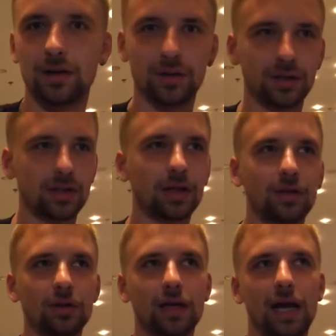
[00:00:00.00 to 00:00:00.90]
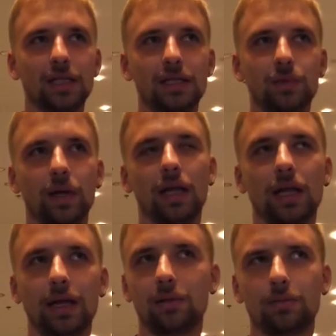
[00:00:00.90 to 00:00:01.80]
good, cool guys as well.
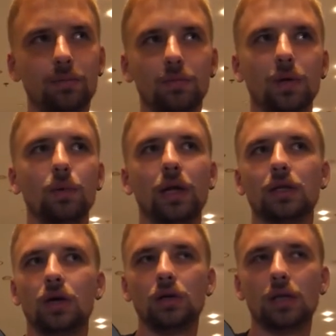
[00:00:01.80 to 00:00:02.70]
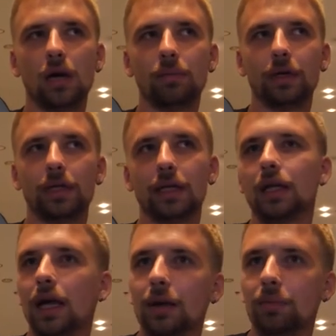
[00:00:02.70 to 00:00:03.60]
Like well-known company like